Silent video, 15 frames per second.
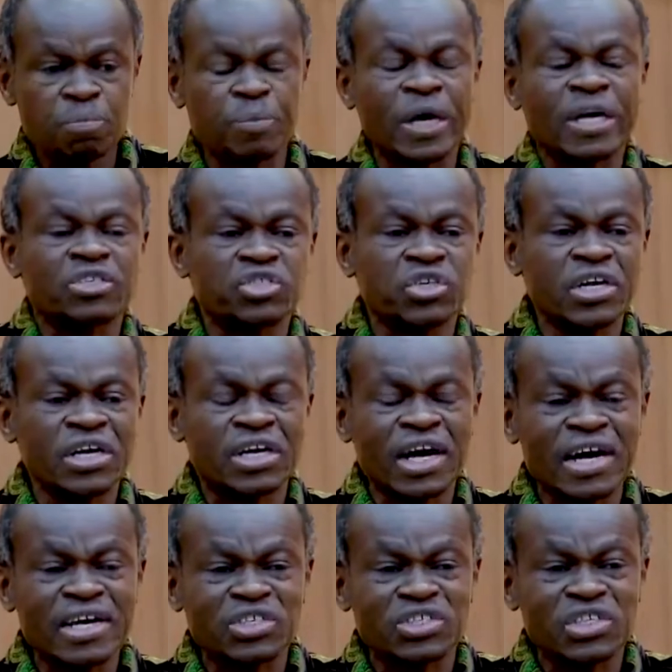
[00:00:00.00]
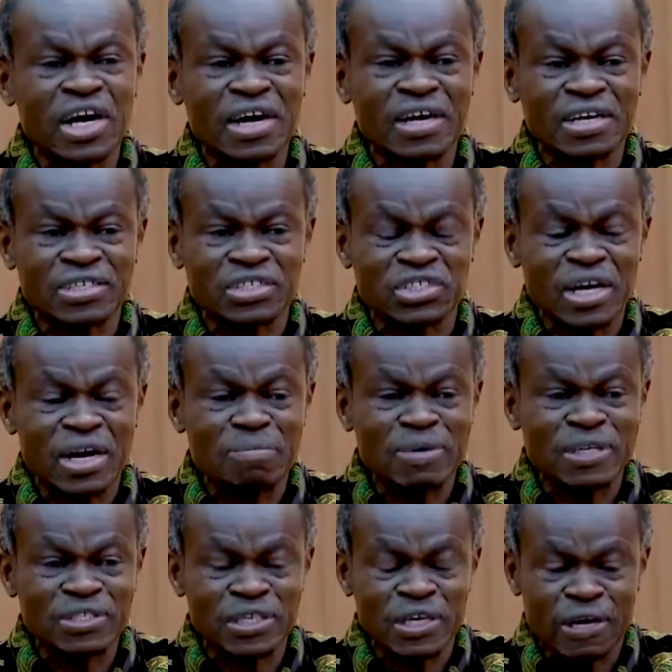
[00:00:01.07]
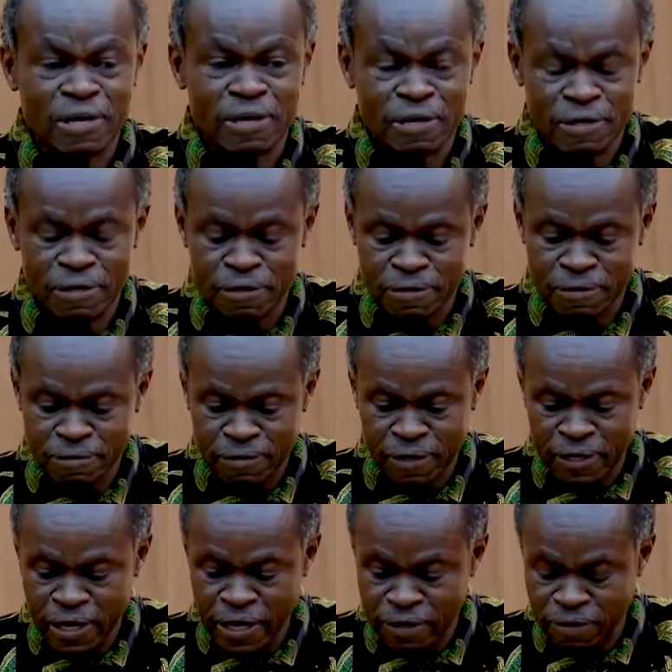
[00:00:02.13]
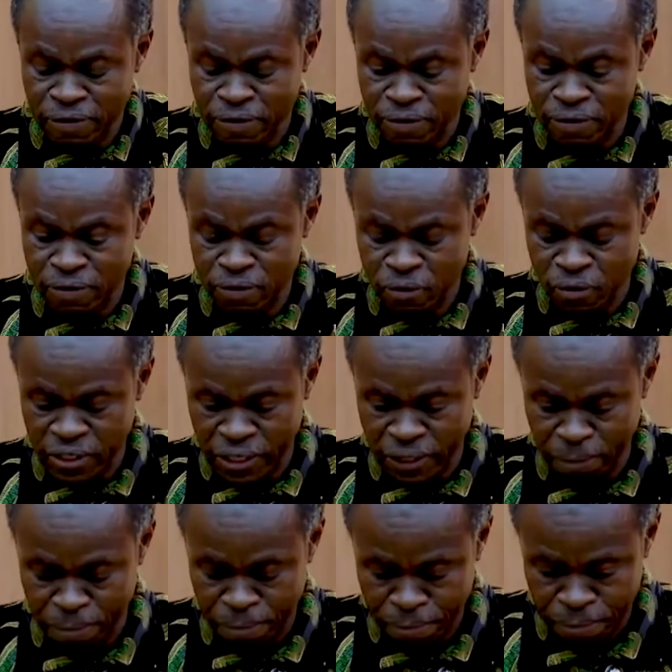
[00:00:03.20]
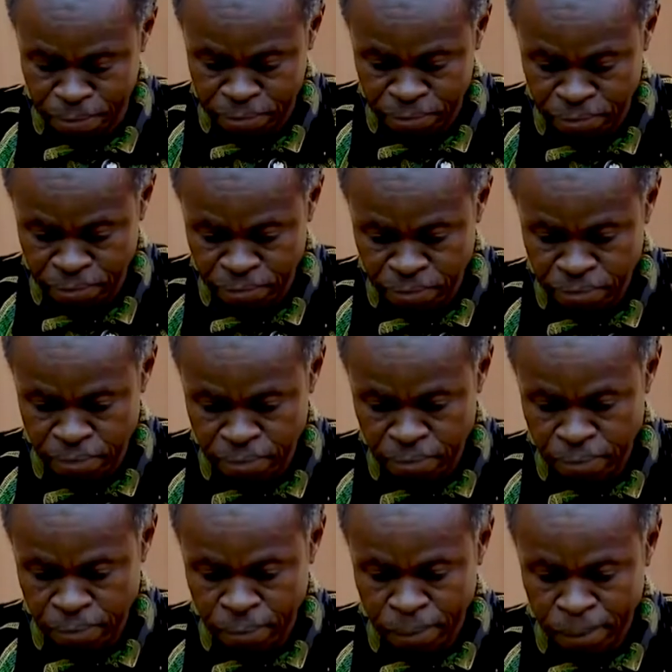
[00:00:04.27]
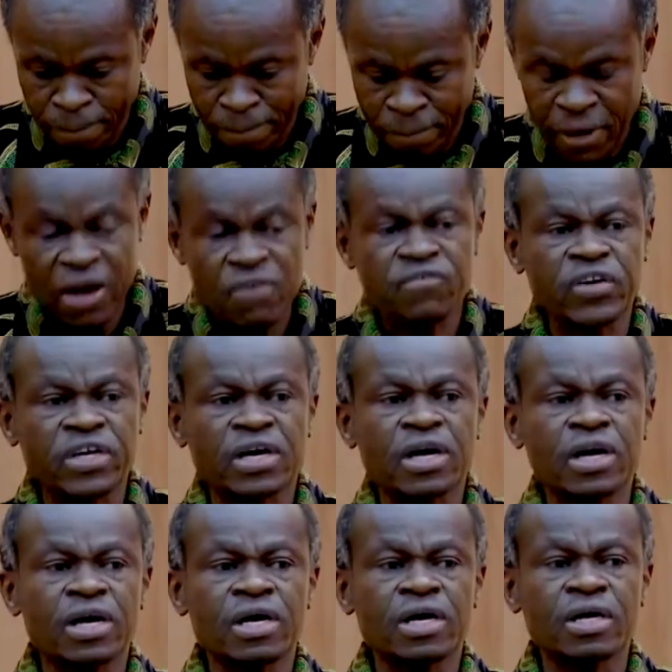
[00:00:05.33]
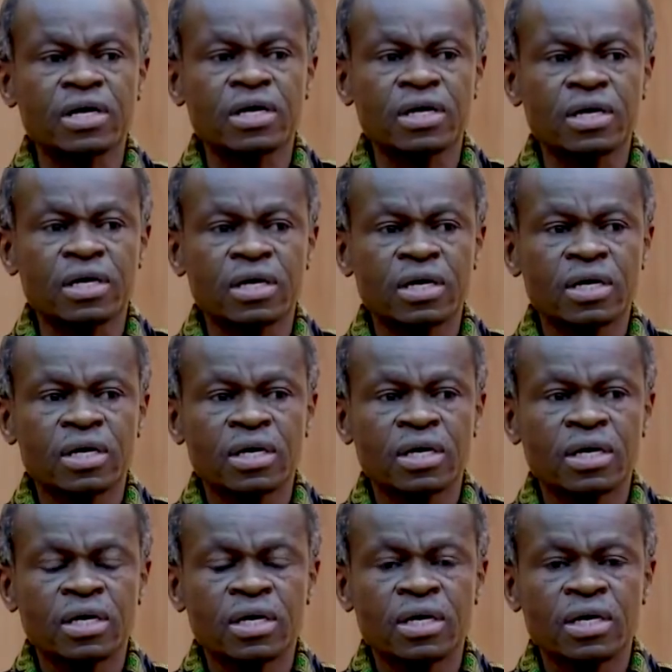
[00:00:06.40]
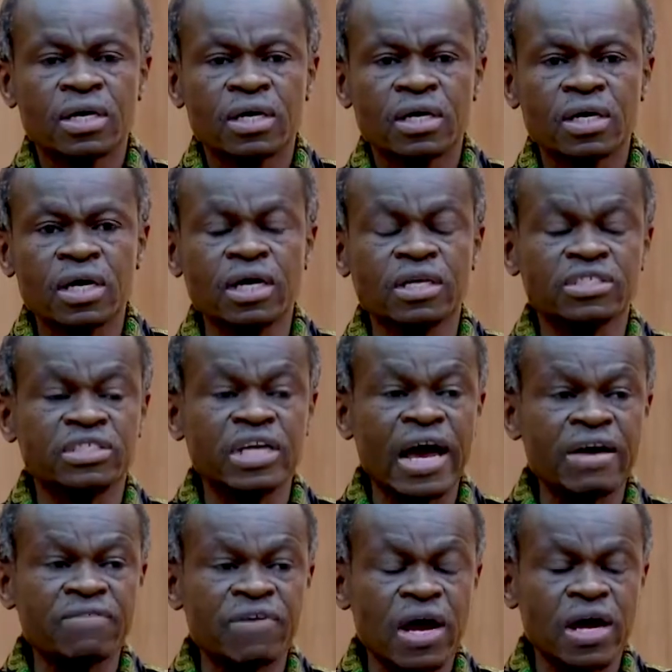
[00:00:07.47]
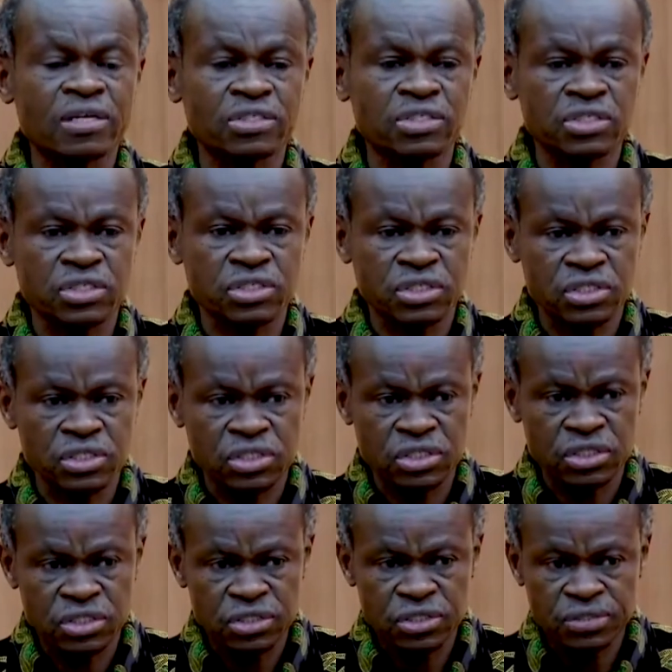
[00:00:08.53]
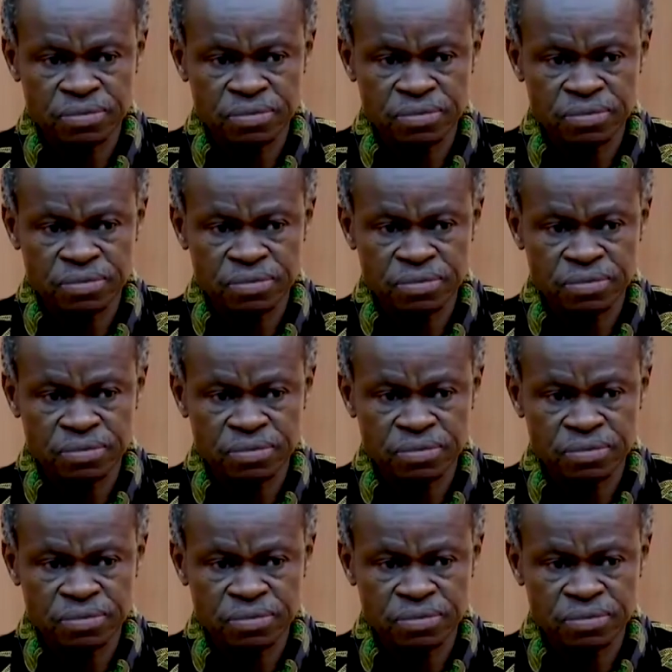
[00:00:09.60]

Pixley Kaisa Kaseme said, and I conclude with him, Africa is diverse.